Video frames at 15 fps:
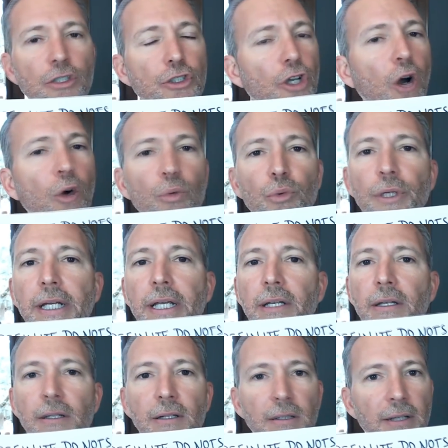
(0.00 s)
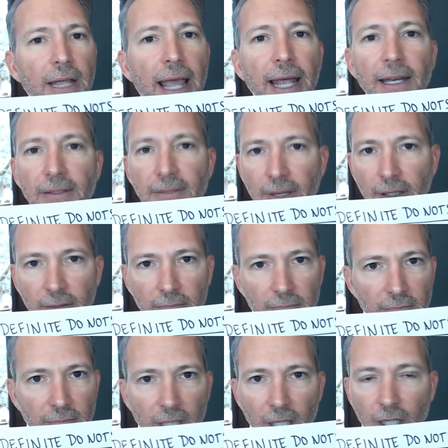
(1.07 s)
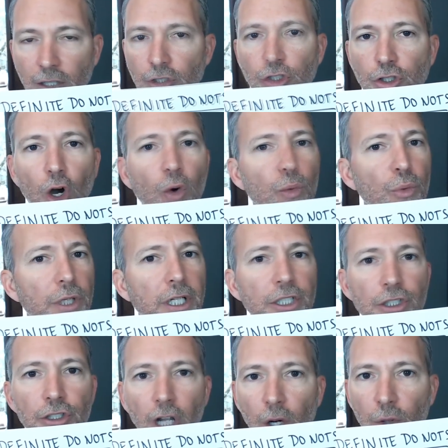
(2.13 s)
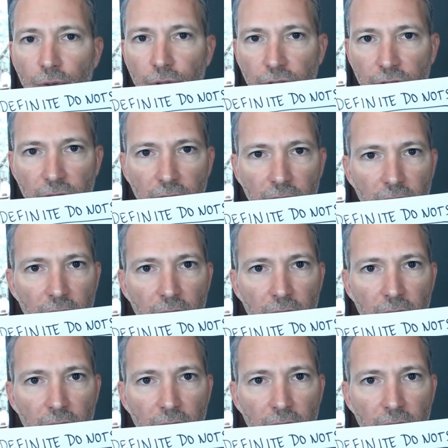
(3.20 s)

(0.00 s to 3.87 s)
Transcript: Don't read anything. Don't read your notes.